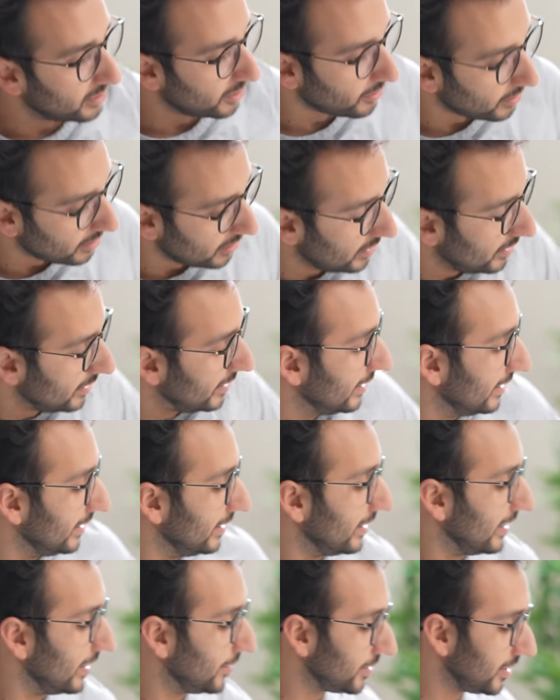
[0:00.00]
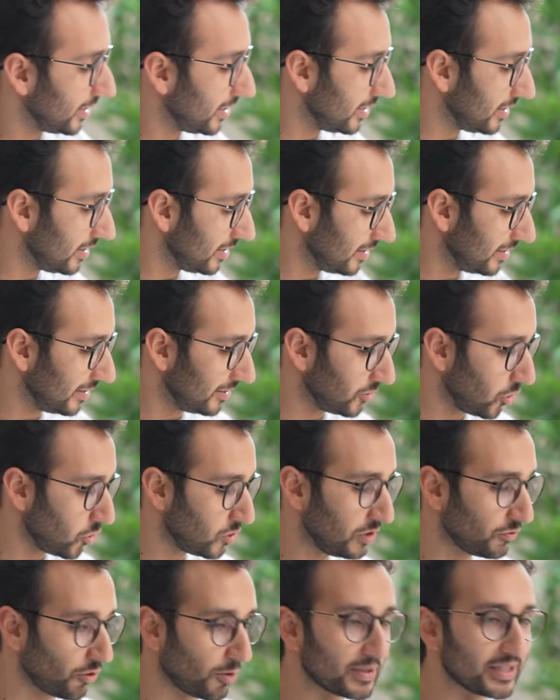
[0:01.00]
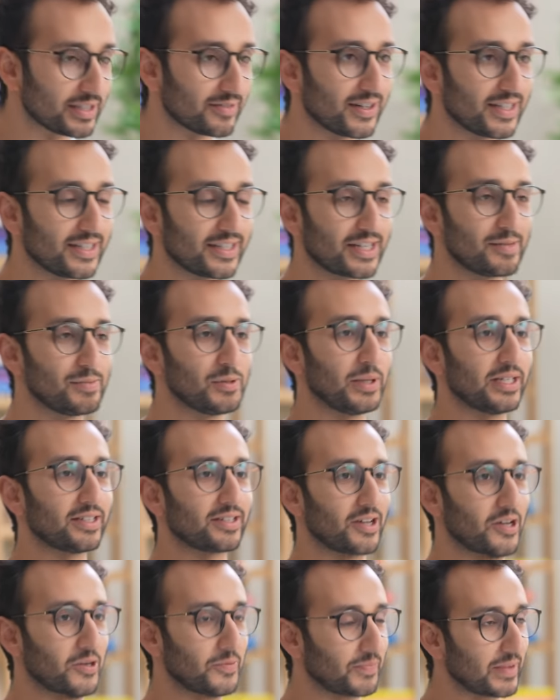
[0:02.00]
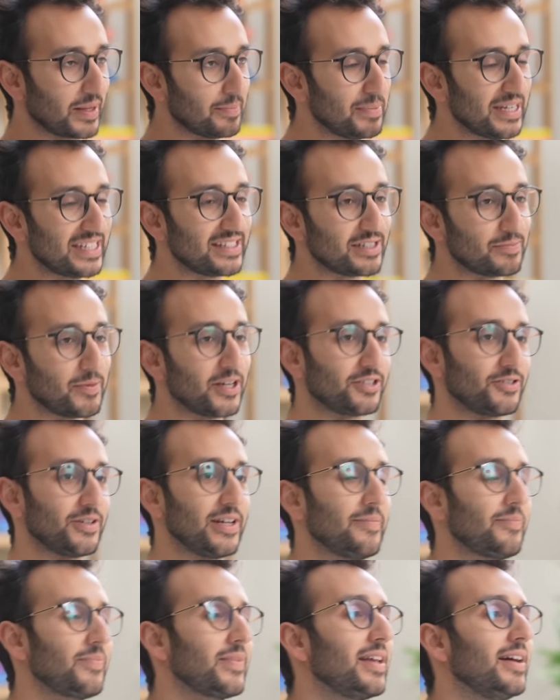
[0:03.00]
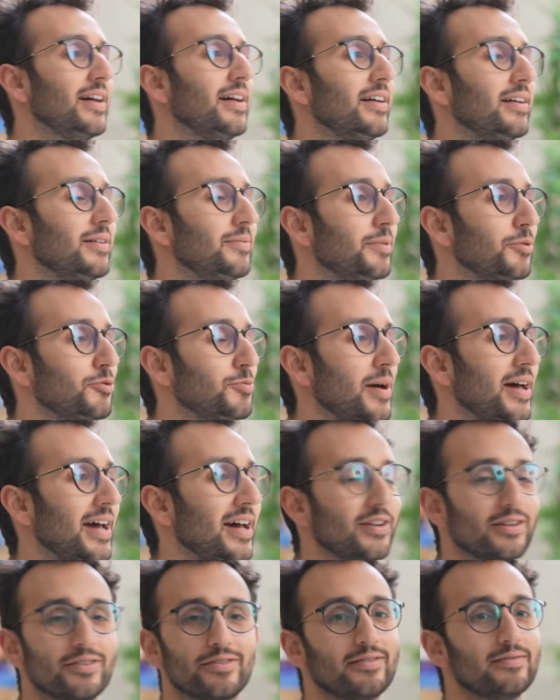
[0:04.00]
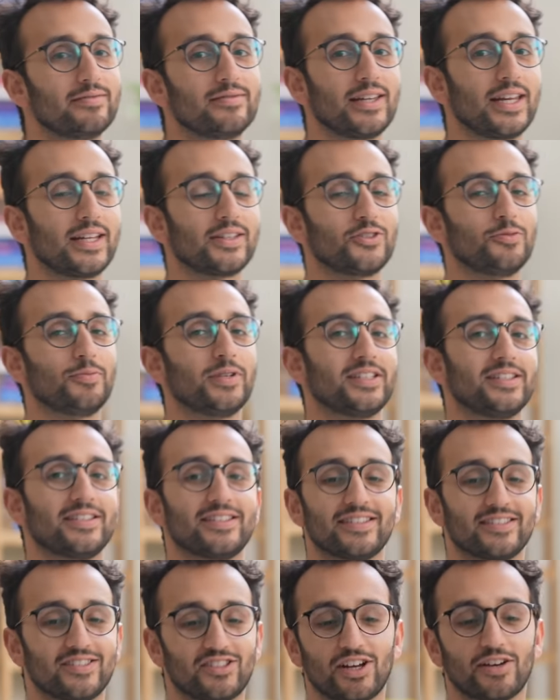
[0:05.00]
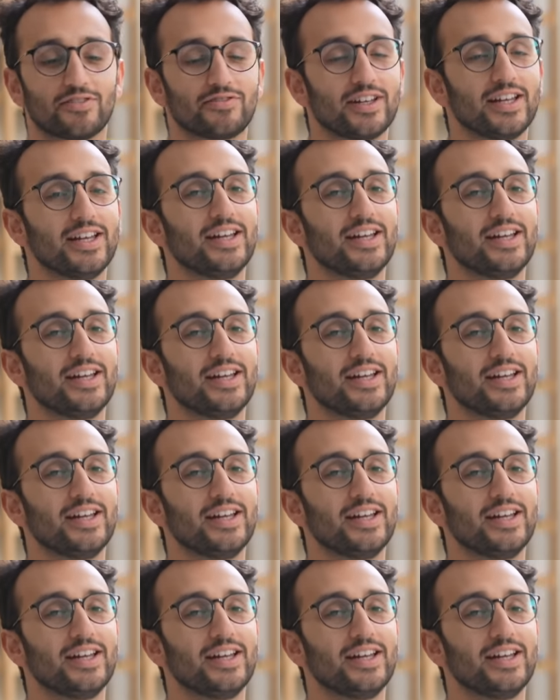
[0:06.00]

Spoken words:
So I was at a Tony Robbins event a couple of weeks ago, Business Mastery. It was about how to 10x your business and stuff.